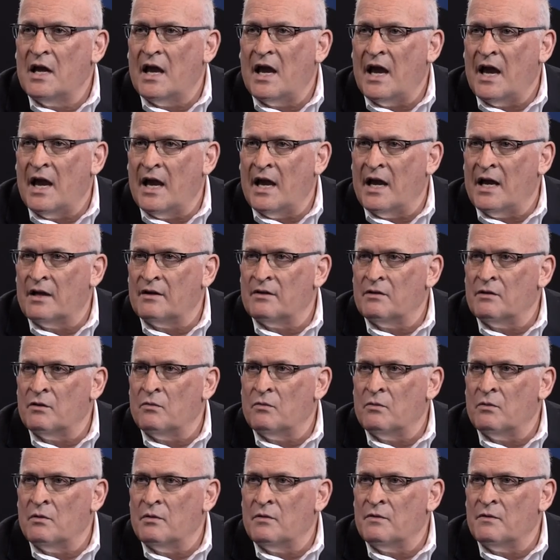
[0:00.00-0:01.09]
and
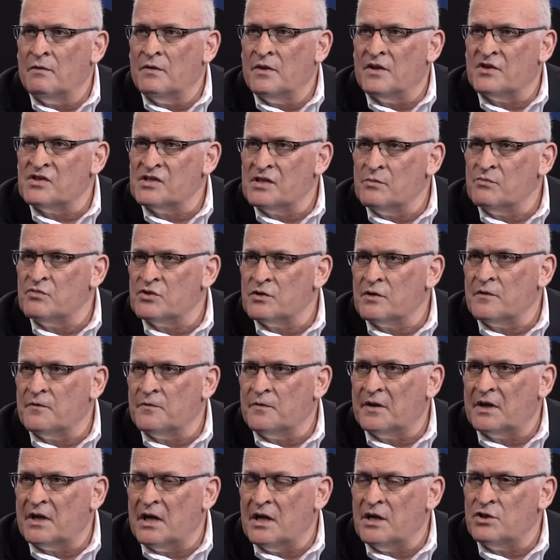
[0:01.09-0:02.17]
the CIMS
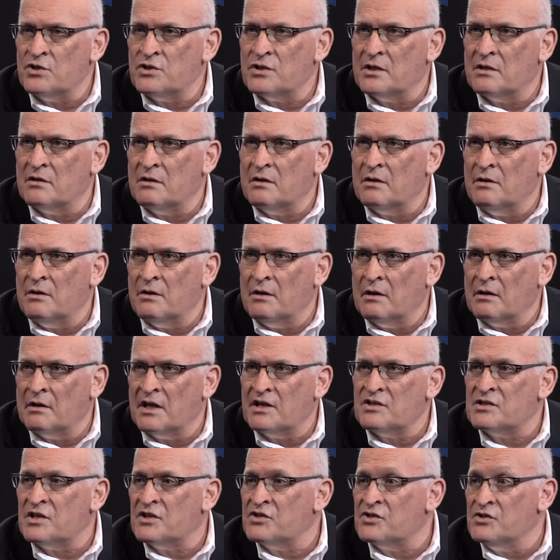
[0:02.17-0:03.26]
certification
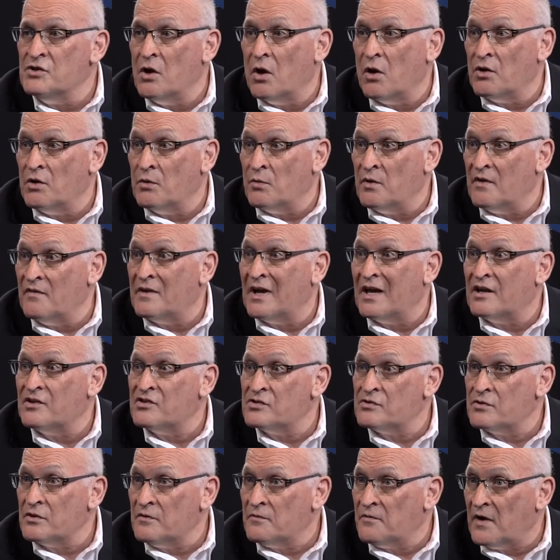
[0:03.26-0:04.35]
lets us know that we've got a
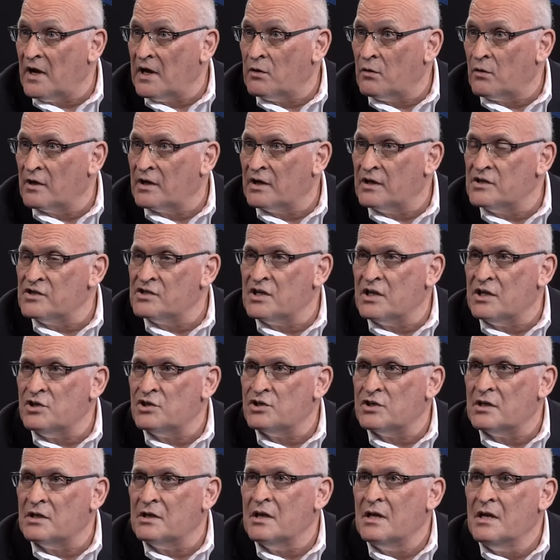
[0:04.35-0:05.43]
certified
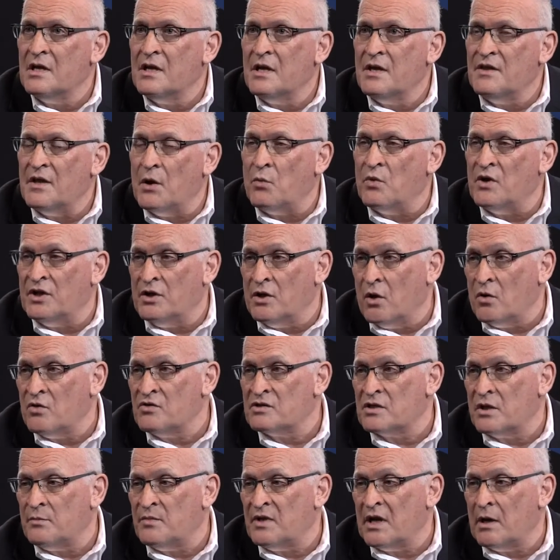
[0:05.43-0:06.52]
organization that we know is
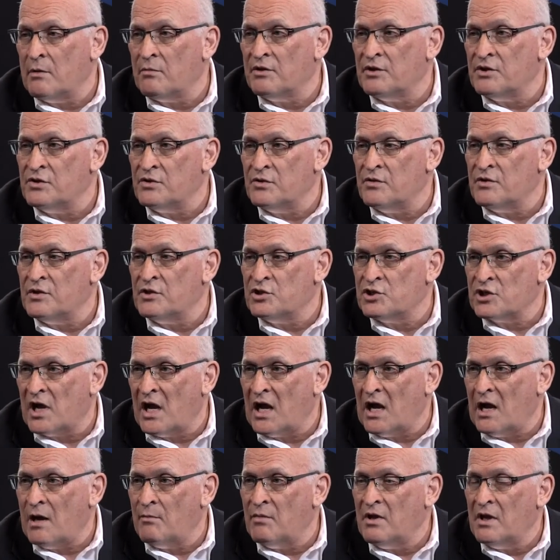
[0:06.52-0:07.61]
going to be able to do the
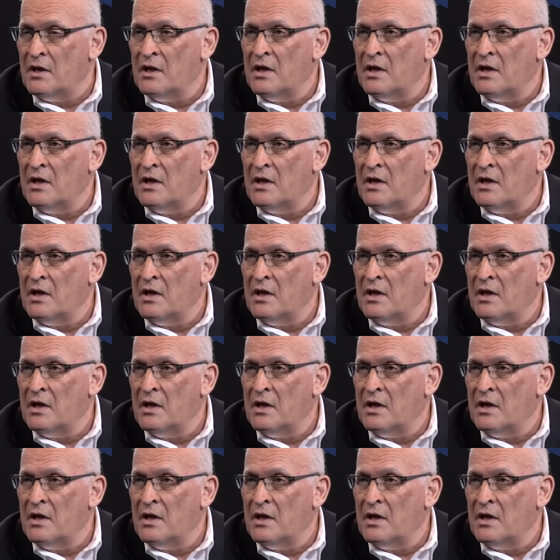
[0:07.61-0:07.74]
job,